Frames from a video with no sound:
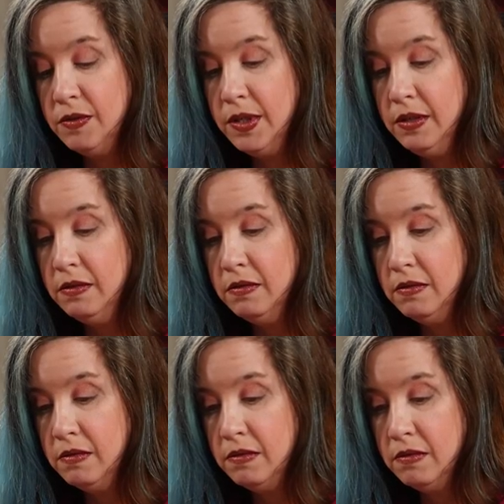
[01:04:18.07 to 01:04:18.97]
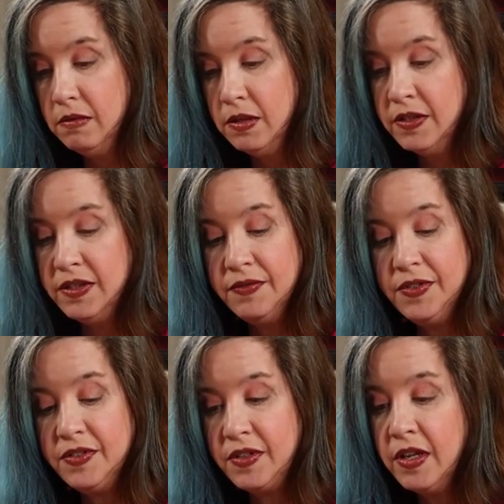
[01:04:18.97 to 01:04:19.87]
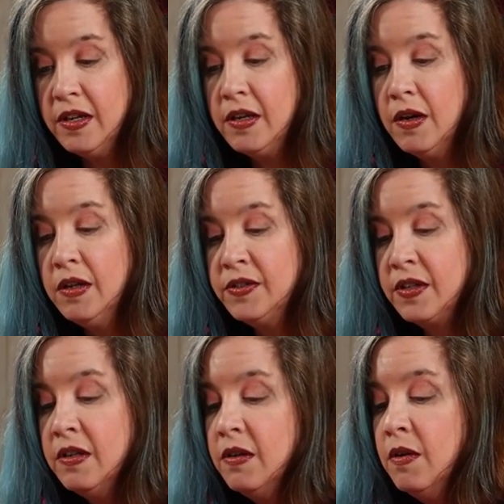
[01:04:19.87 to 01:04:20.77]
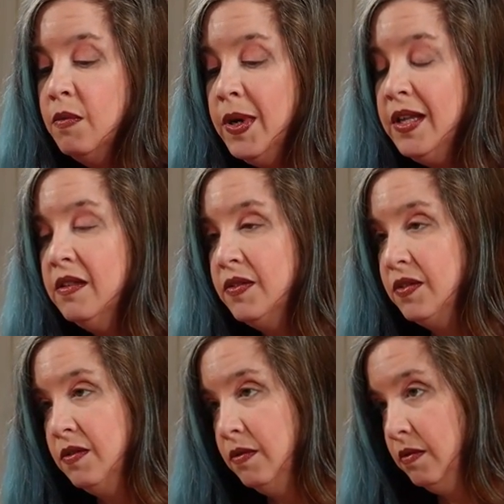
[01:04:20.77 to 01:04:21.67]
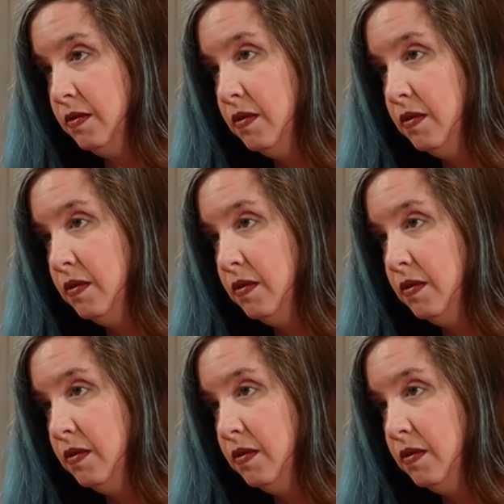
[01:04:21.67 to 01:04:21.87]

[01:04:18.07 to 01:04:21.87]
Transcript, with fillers: do it? Because um, if it's gonna go, it's gonna go away this turn.